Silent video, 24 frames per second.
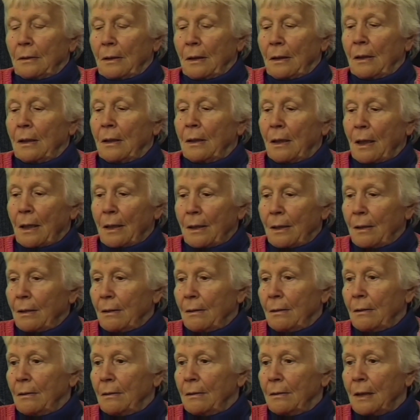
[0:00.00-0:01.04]
And
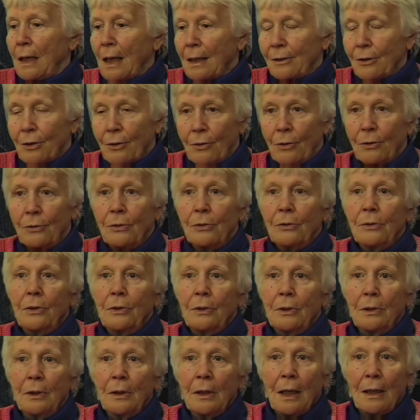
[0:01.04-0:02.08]
they got caught
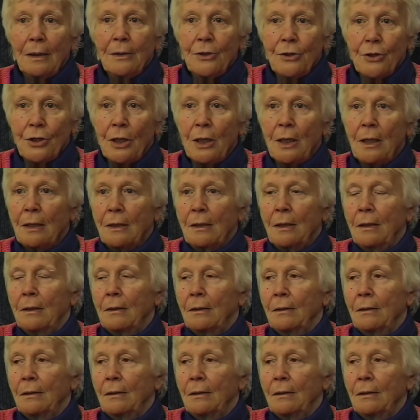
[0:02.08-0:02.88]
and got shot.